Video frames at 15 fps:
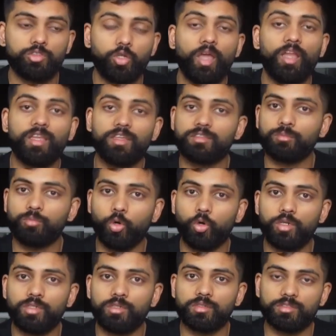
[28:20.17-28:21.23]
training is
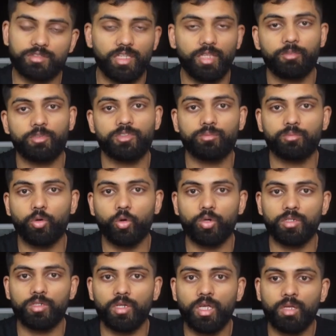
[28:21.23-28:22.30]
important, sleep is
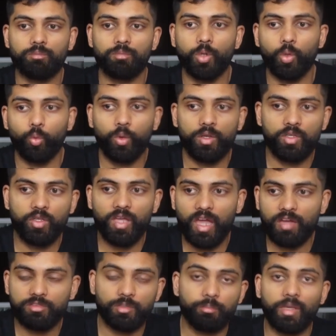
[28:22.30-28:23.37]
important, but when you
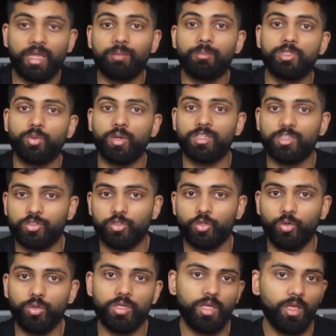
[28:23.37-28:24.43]
have to pick between the
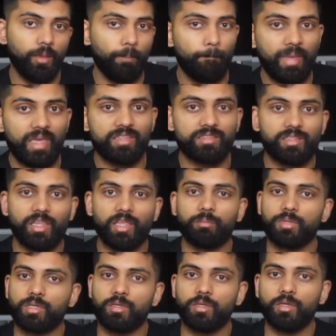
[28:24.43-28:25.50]
two, pick
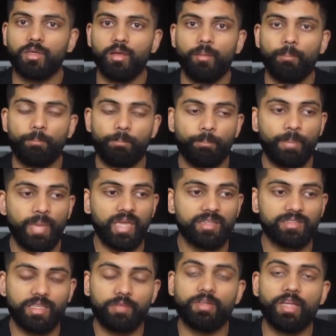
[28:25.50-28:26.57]
sleep.
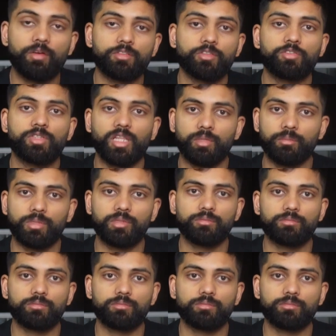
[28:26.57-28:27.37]
Pick 7 hours of sleep.